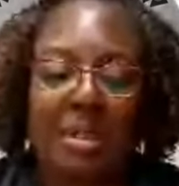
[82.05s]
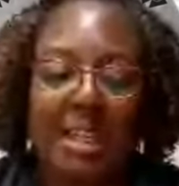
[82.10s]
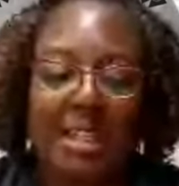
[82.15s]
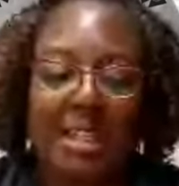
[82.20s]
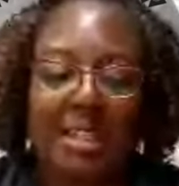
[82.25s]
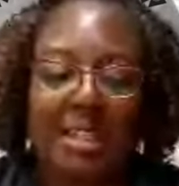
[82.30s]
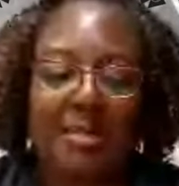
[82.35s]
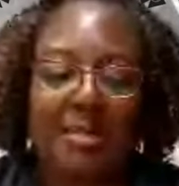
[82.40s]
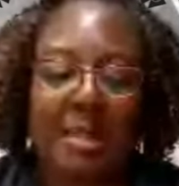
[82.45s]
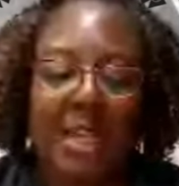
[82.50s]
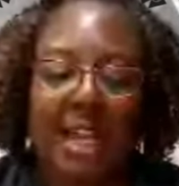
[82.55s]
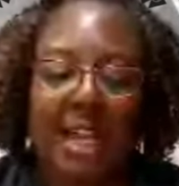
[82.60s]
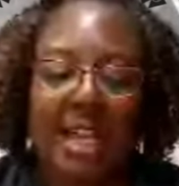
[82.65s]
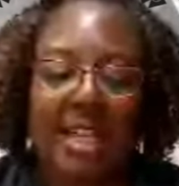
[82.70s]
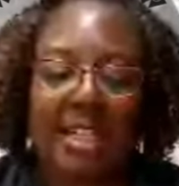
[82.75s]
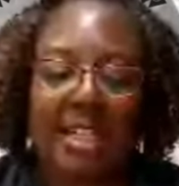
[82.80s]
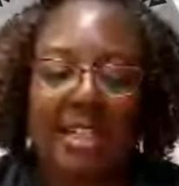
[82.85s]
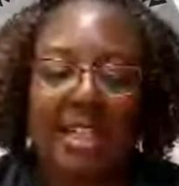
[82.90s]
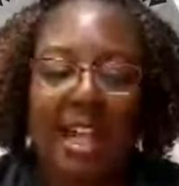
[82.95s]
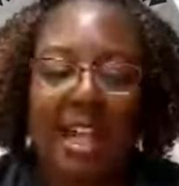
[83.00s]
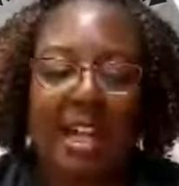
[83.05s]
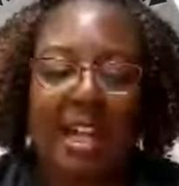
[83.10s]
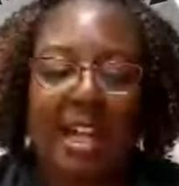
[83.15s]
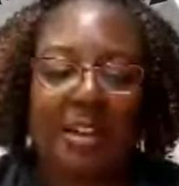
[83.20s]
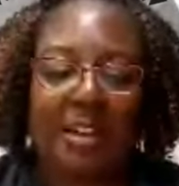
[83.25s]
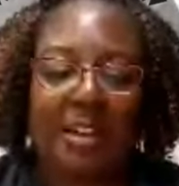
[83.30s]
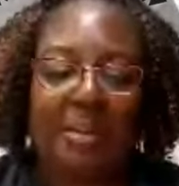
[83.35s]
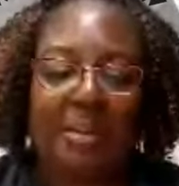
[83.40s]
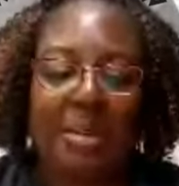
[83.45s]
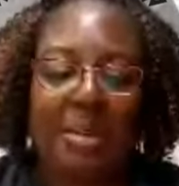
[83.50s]
please, because I
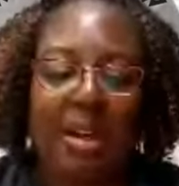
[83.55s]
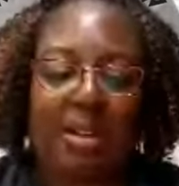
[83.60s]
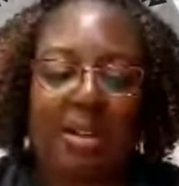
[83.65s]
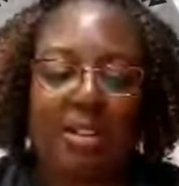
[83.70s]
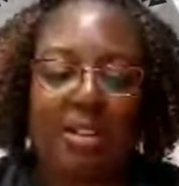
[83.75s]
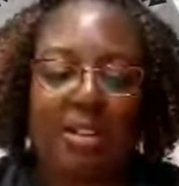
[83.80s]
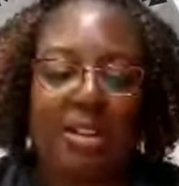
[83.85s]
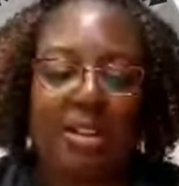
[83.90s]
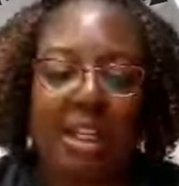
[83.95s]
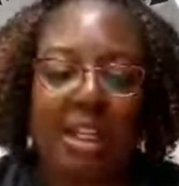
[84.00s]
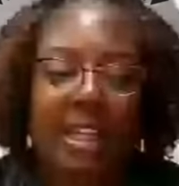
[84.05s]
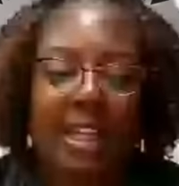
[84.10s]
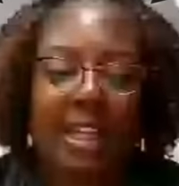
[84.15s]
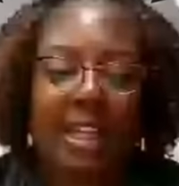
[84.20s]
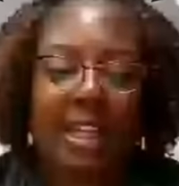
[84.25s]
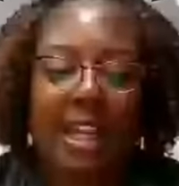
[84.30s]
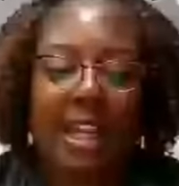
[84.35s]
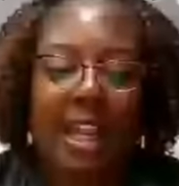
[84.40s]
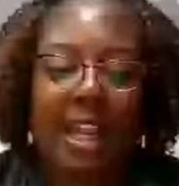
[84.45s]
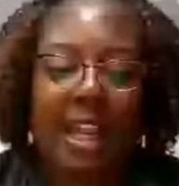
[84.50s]
got it from the Dollar Tree